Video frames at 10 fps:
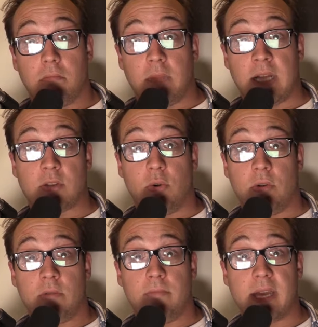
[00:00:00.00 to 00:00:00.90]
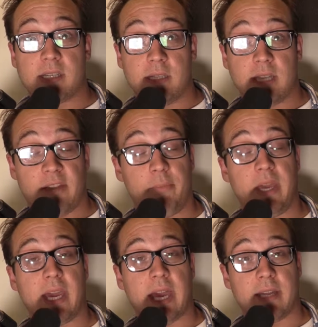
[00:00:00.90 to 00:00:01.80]
That's cool. Mexicans have
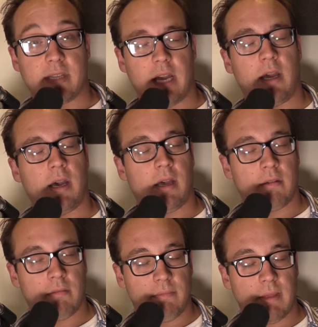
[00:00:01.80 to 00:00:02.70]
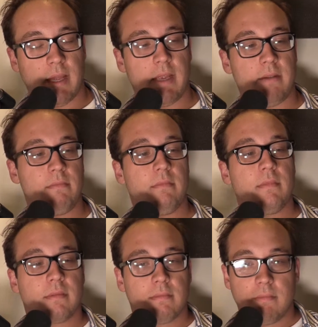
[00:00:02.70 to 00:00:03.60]
big hats. They,
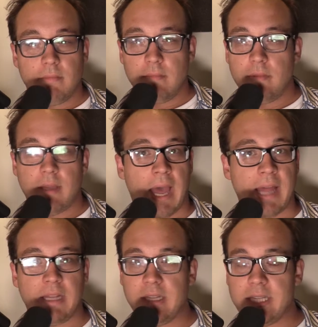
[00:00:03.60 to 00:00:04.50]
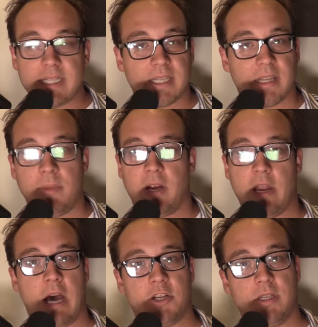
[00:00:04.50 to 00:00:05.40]
at least the
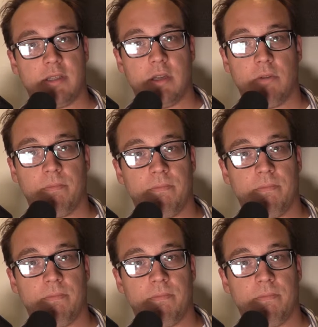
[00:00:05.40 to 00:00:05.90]
mariachis do.